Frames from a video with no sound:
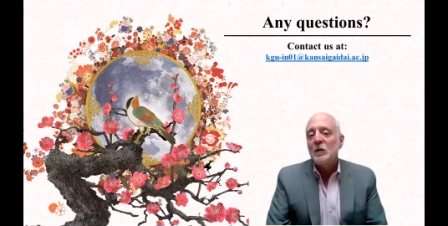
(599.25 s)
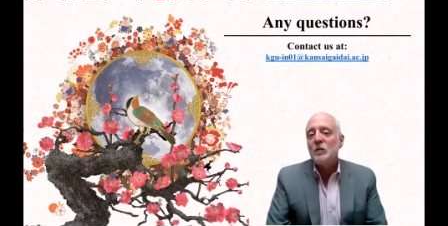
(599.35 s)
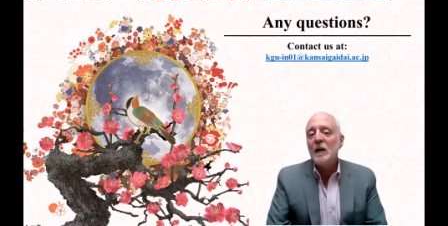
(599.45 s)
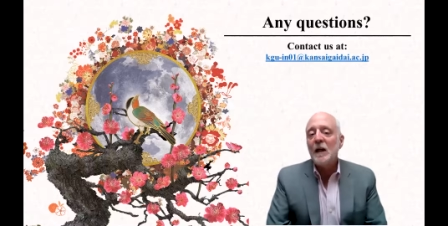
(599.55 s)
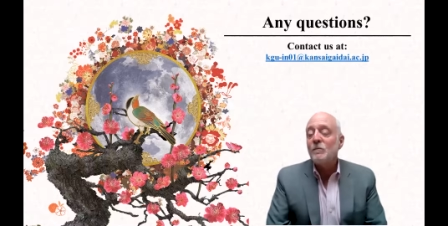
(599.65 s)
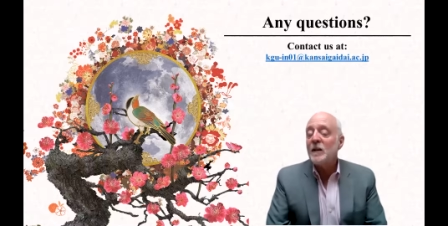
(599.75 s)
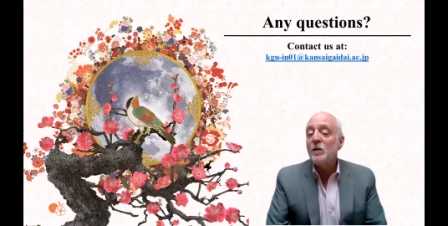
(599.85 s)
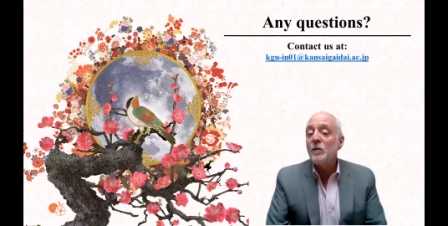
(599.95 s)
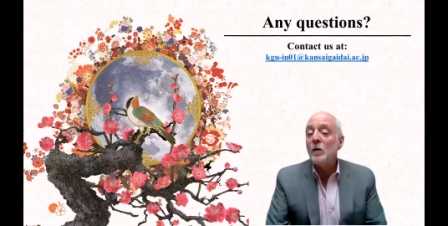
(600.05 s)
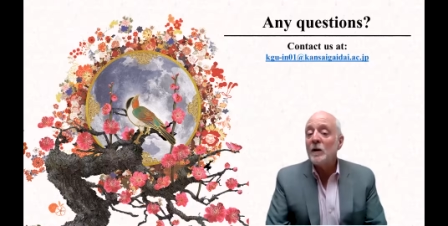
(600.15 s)
So again,
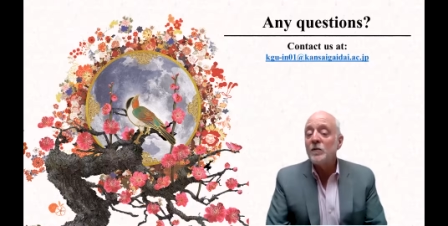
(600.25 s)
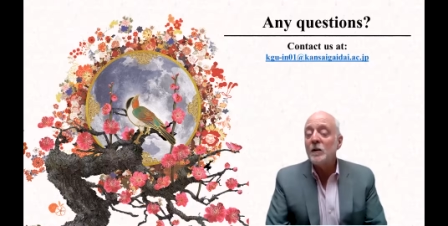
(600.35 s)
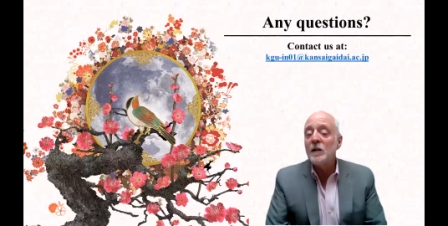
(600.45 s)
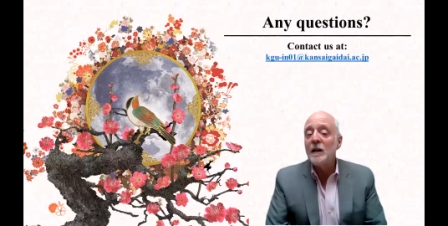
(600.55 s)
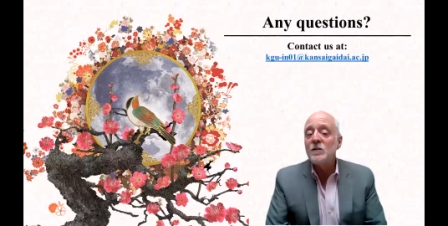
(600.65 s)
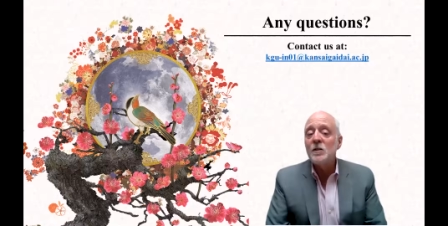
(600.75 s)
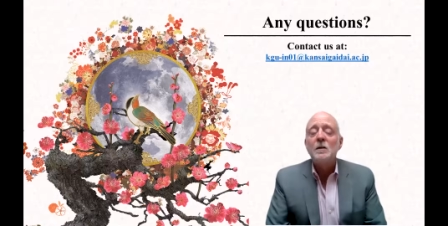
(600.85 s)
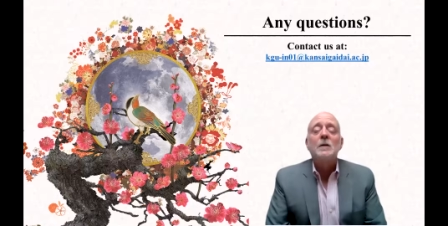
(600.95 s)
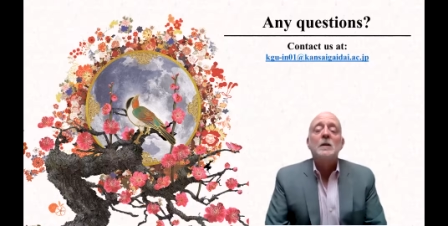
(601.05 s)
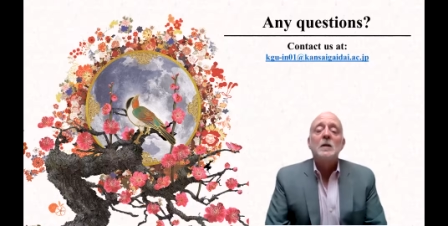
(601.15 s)
thank you very much for your
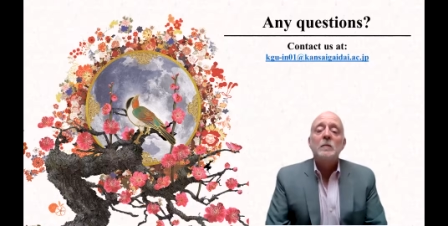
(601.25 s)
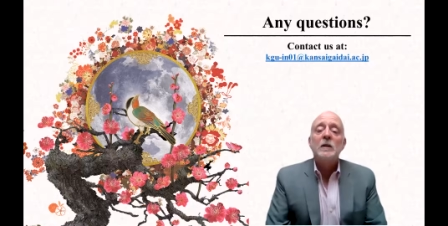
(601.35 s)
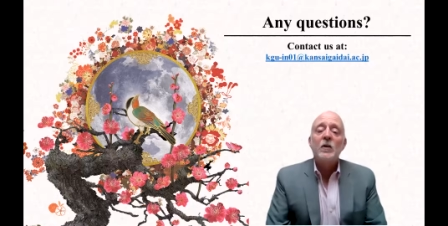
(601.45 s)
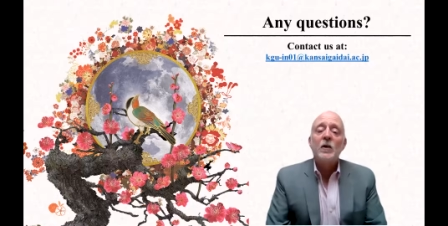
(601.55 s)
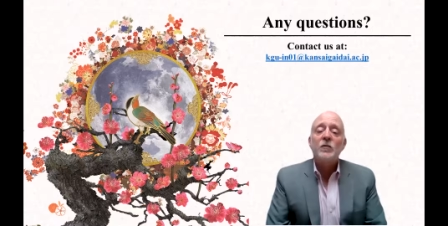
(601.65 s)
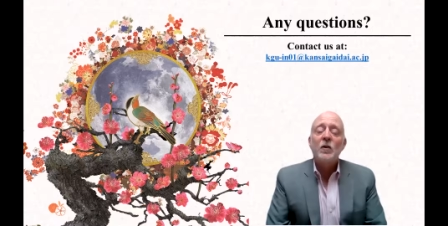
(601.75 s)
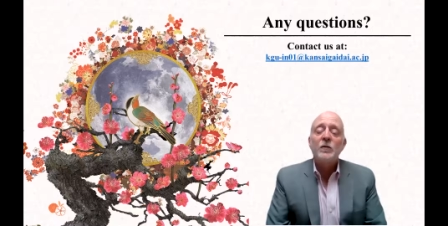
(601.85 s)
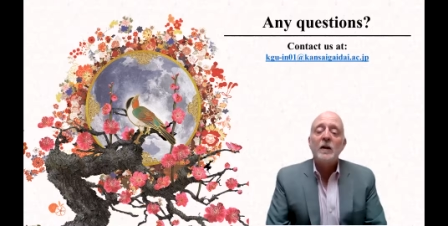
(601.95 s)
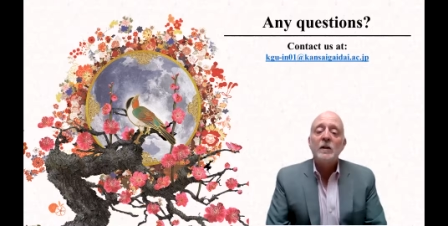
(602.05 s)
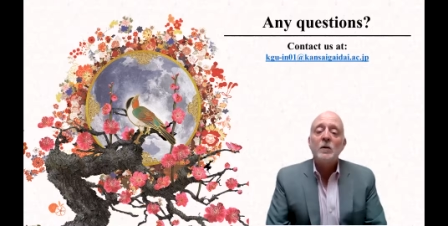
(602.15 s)
attention. Please let us know
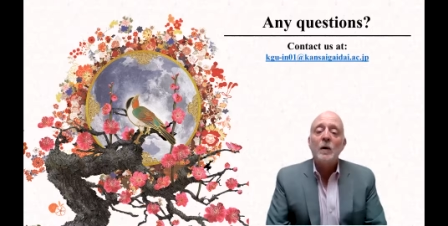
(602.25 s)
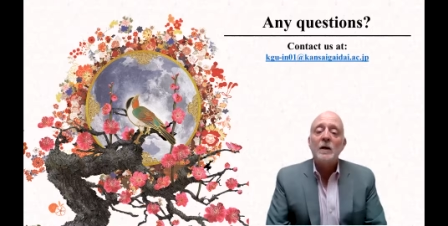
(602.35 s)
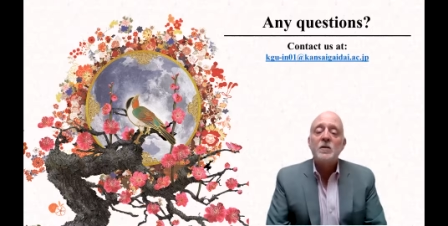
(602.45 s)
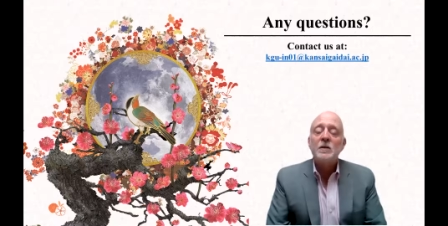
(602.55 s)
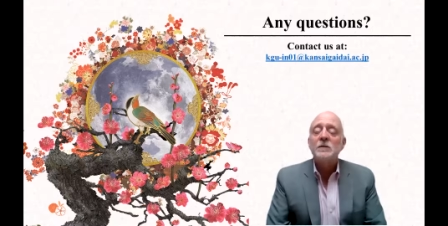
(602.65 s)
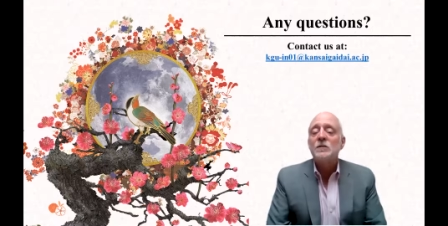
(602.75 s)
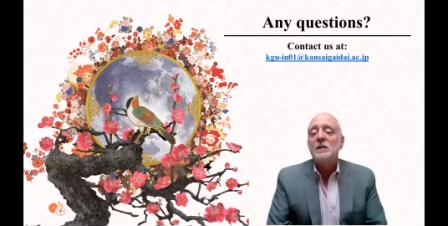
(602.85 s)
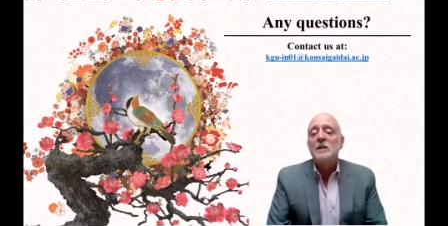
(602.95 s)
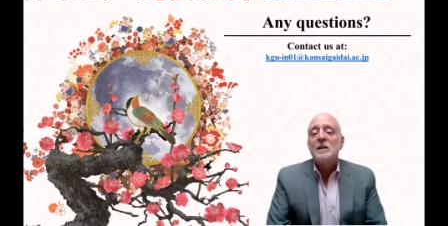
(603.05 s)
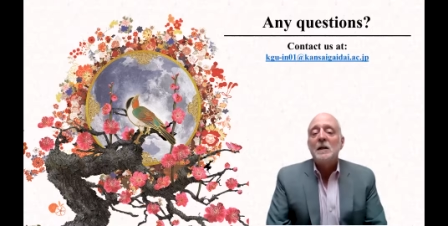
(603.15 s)
if you have any questions
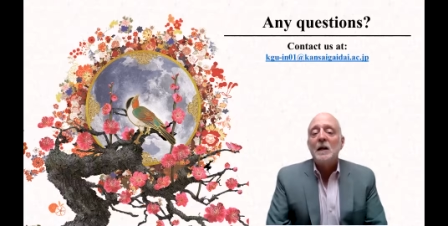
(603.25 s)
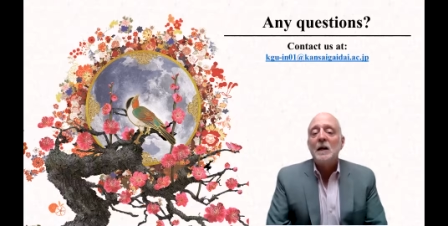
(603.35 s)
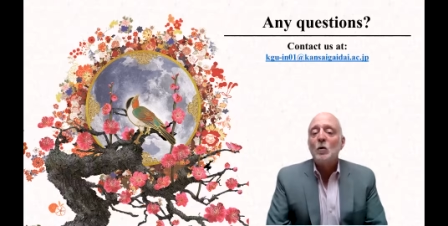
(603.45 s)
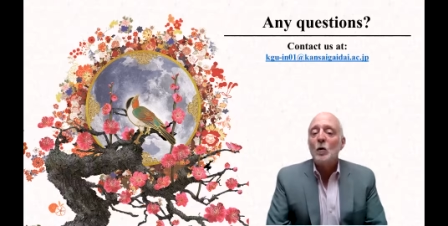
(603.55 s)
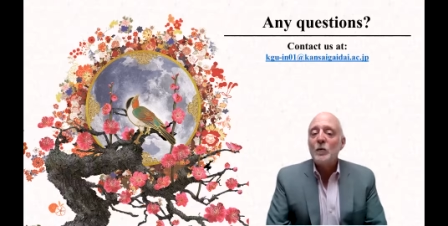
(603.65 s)
and